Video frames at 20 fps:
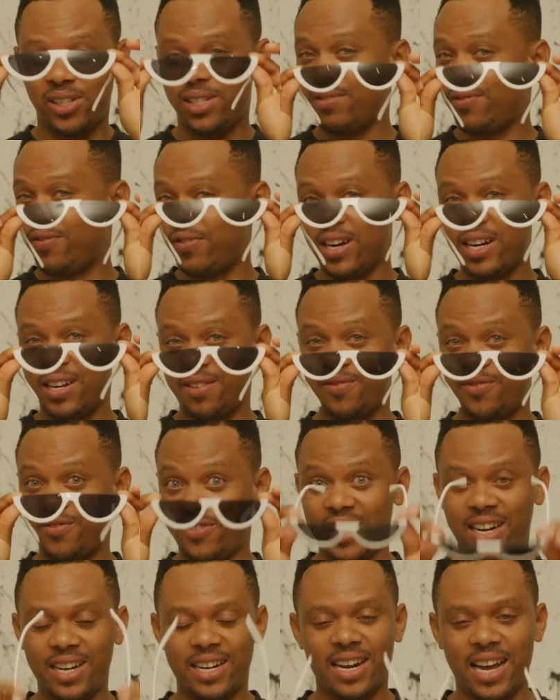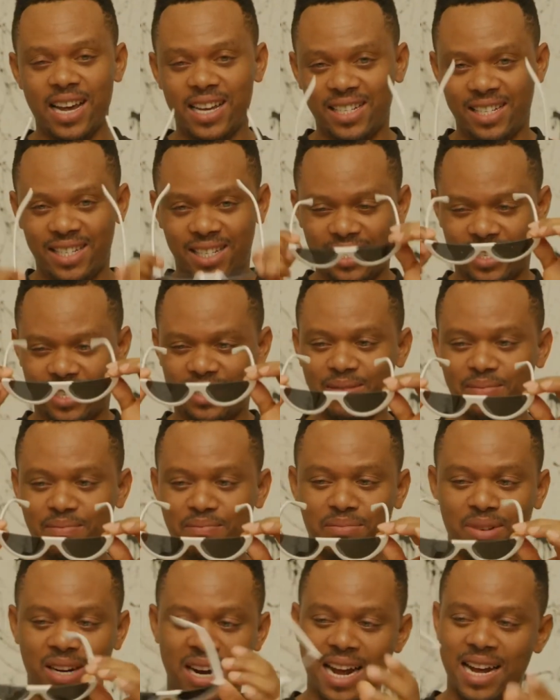very, very nice
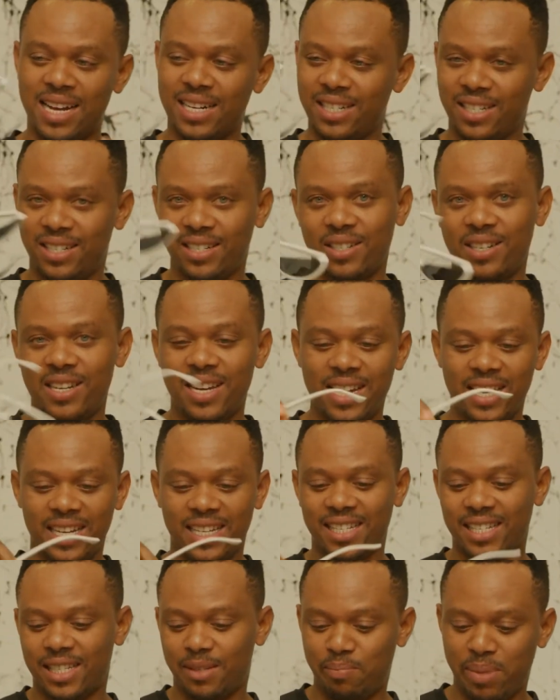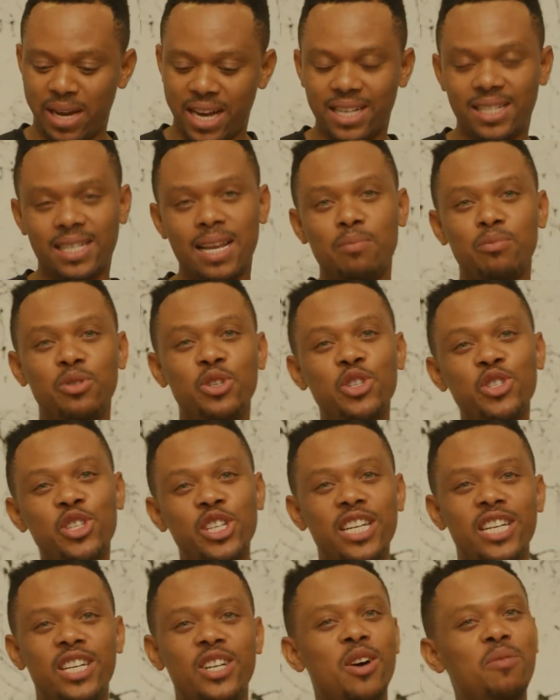brand space. I'm using
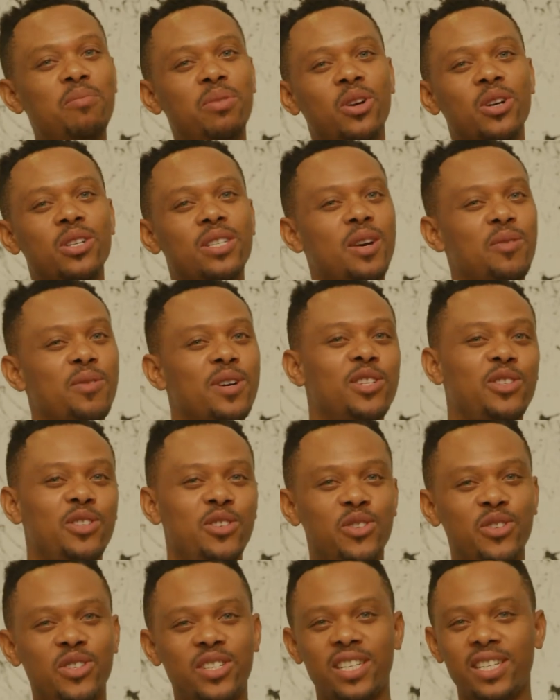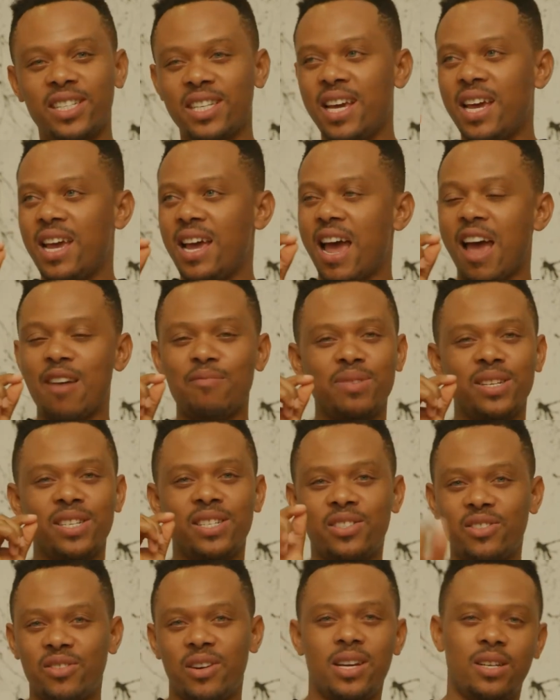it not because I want to use it. I've been
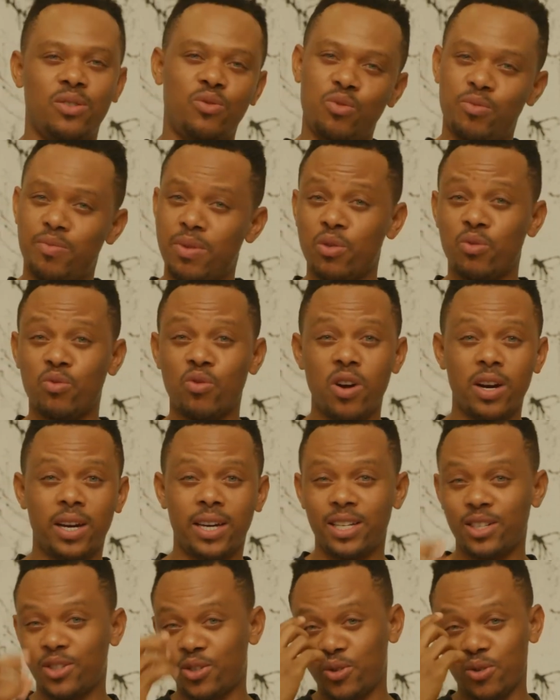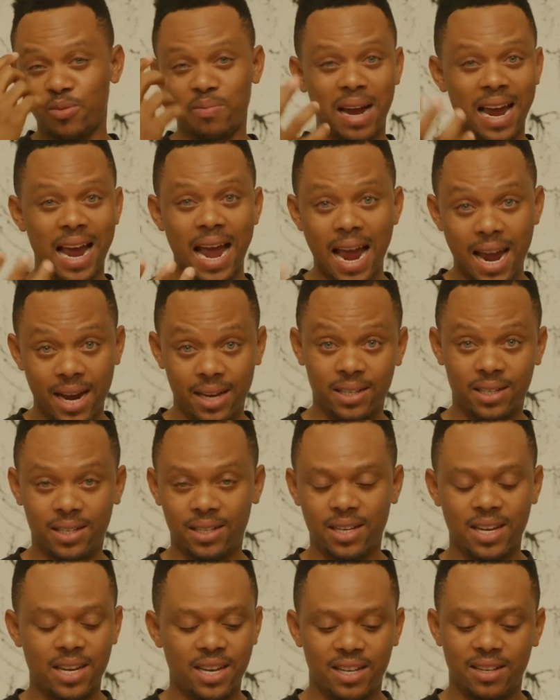stressed, we've been working, so my eyes
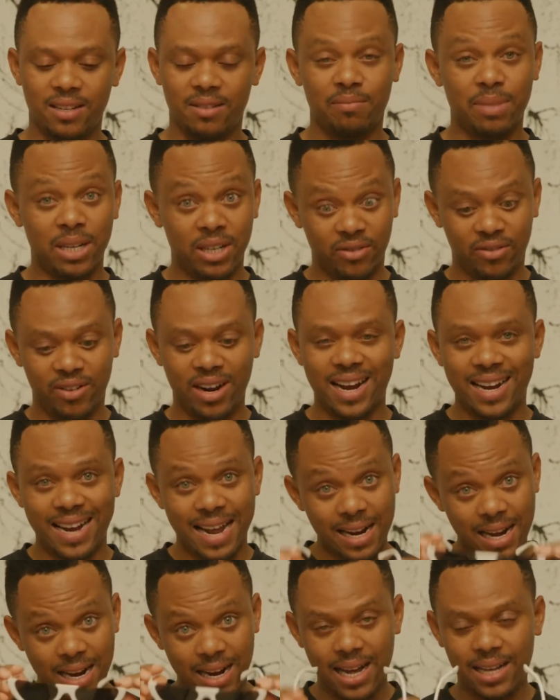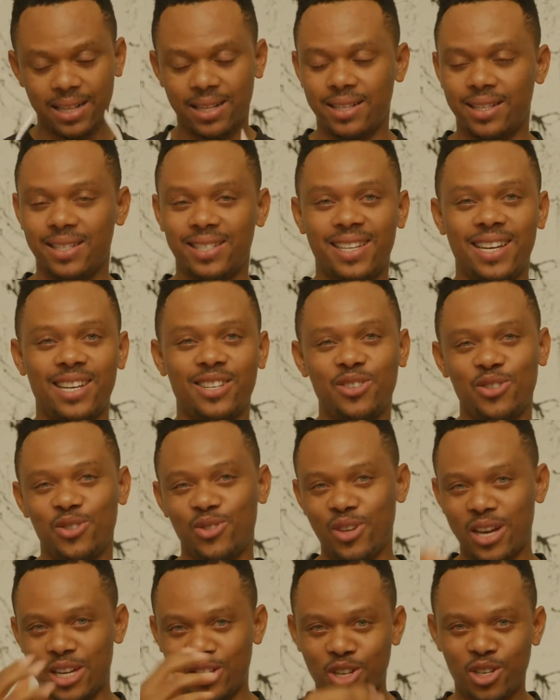been red, and I like the design too.
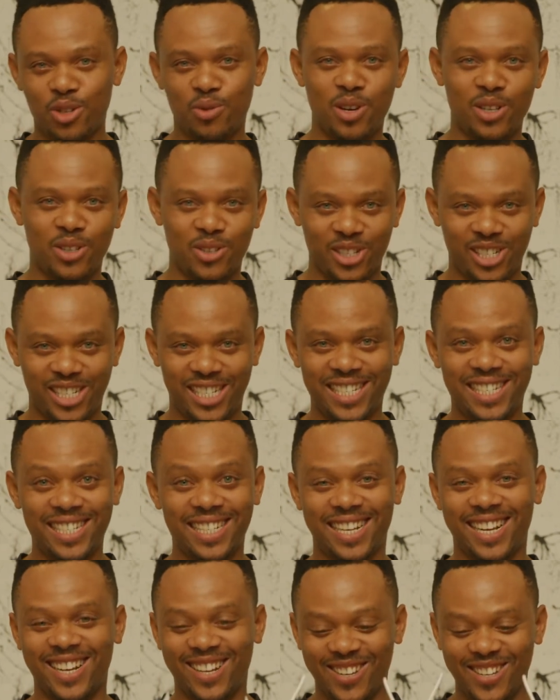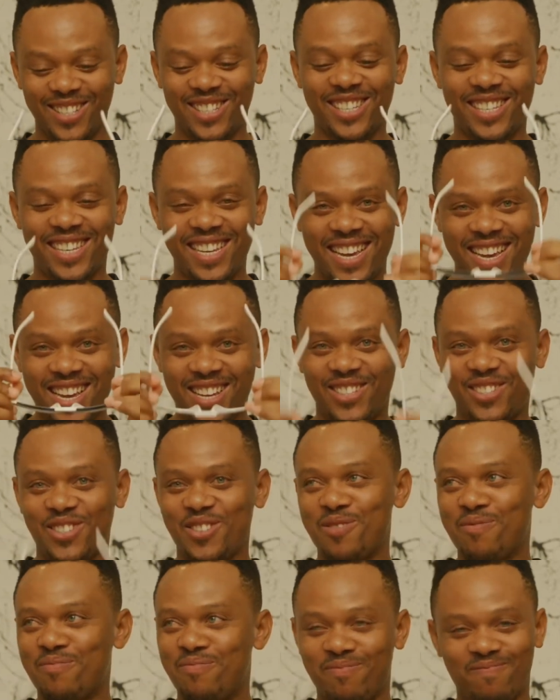So I just want to shade it a lot.
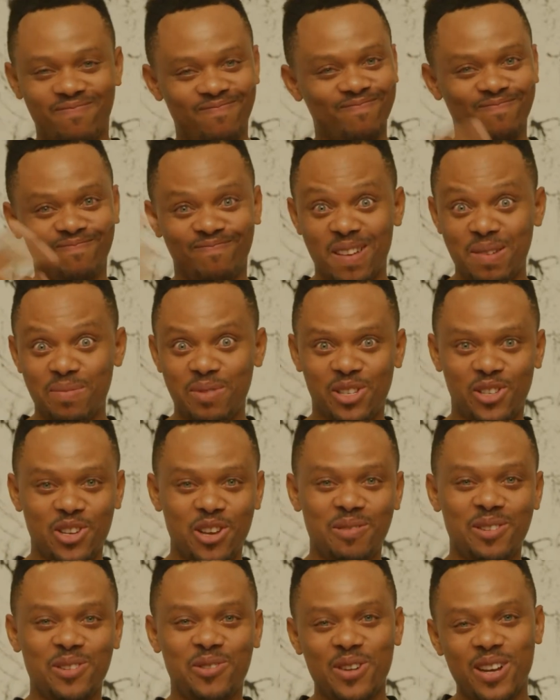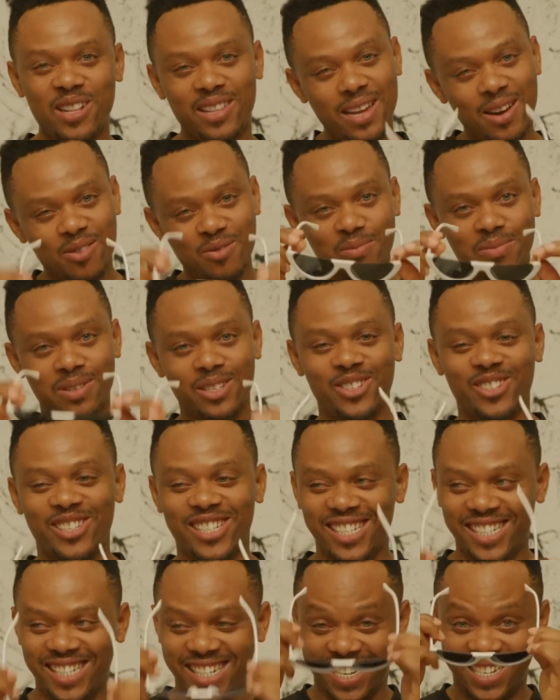So maybe subsequently I won't be using
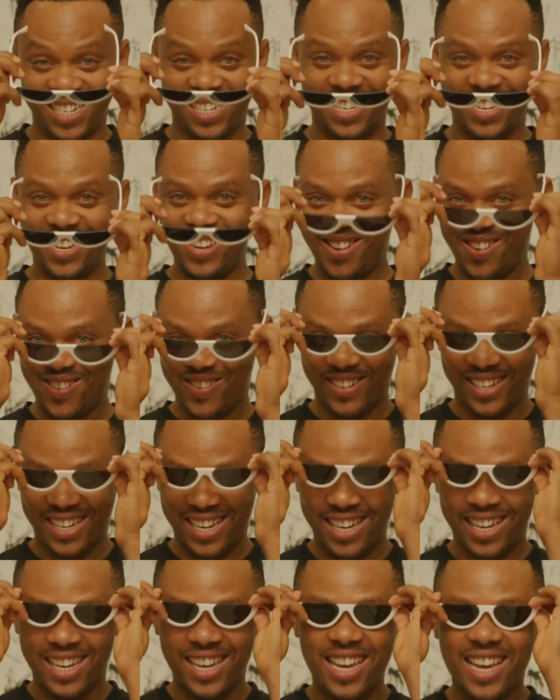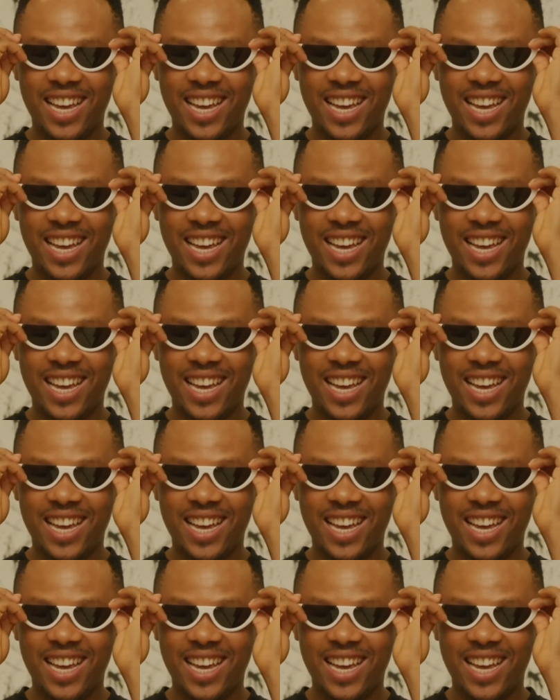shade. Okay,